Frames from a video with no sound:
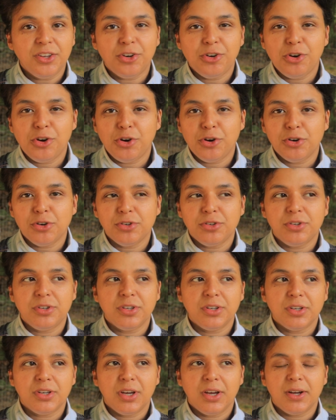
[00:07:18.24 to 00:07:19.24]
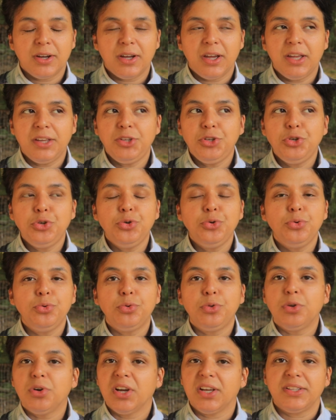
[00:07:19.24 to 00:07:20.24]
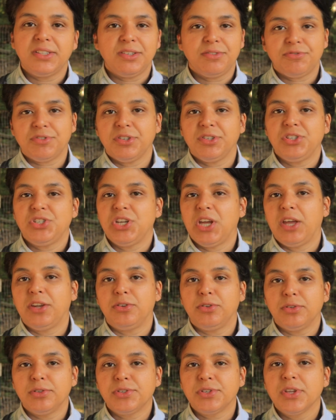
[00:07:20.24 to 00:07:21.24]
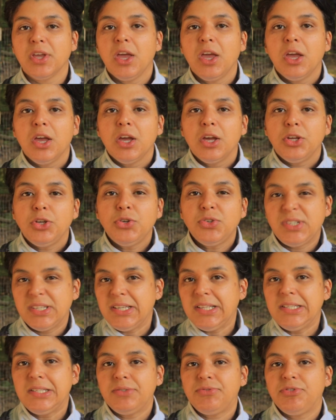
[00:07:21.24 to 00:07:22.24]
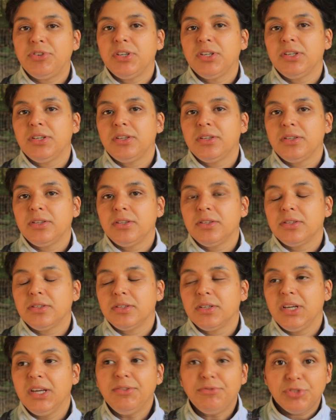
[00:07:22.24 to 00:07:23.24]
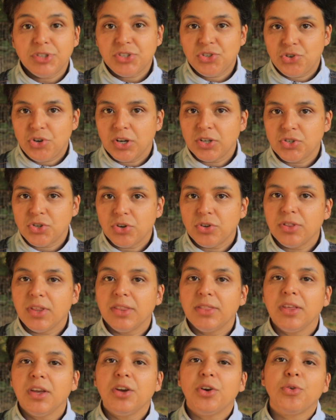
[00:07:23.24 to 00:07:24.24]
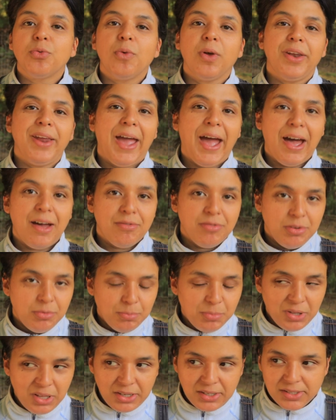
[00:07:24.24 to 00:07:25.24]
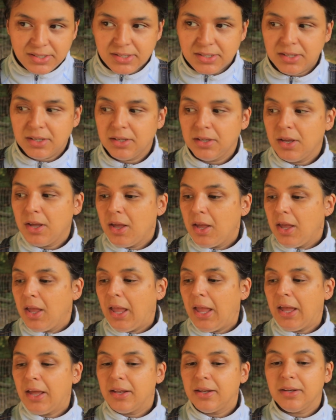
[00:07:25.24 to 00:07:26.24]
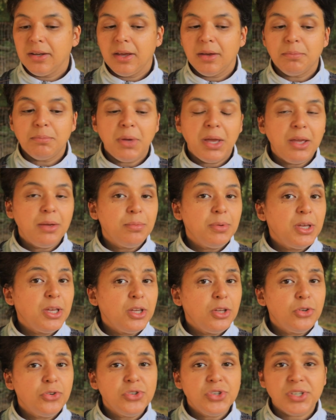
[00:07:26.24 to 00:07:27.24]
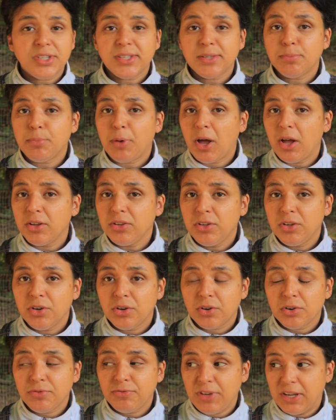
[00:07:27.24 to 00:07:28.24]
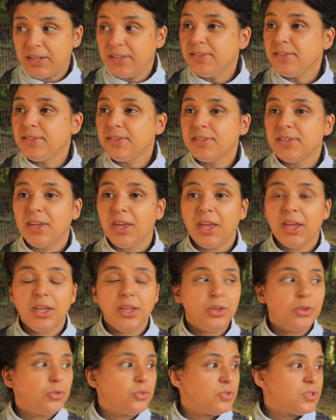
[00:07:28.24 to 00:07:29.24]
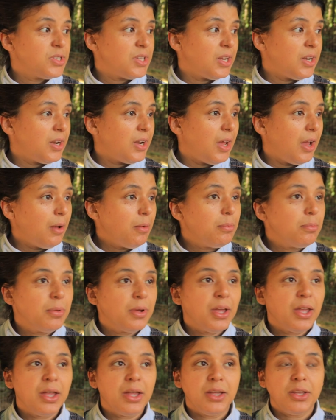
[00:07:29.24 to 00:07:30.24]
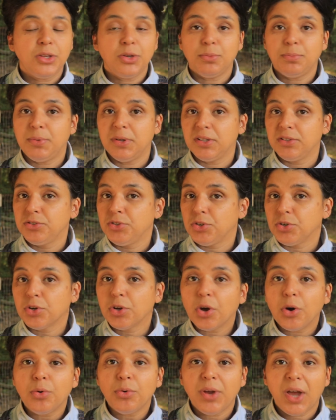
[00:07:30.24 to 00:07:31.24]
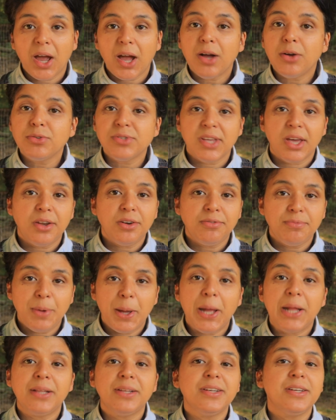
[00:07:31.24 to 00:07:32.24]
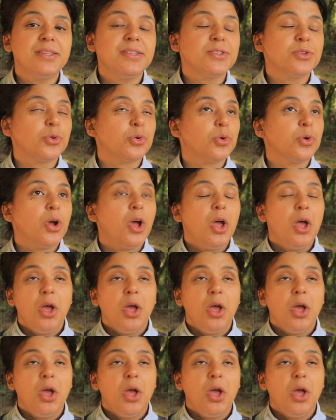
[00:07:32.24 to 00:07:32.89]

your herd, you look at different channels. You see different infrastructure that they already have in place. And maybe you just bought your fence and you set it up and you built your goat house out of pallets, or,